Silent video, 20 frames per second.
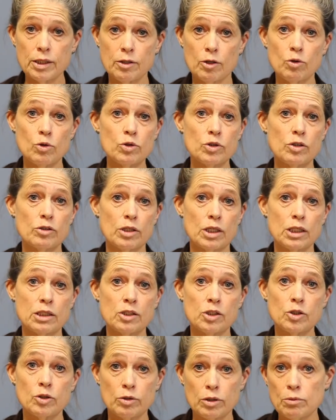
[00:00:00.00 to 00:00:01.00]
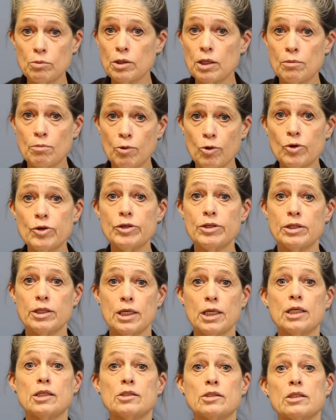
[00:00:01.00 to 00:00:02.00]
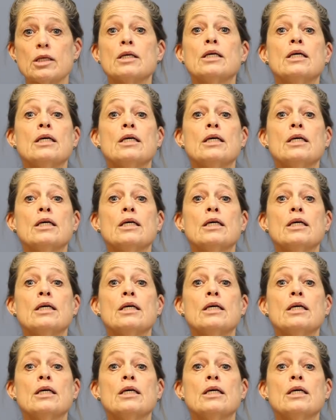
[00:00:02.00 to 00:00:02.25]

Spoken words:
Those are extremely important things